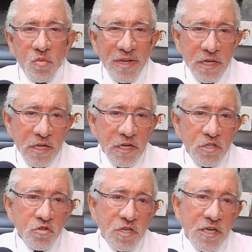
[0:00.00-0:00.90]
we need
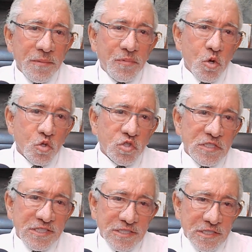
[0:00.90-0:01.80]
to keep those
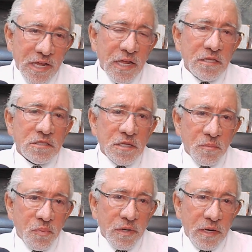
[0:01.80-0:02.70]
stents in
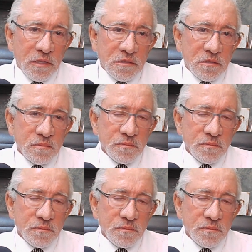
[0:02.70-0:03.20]
place.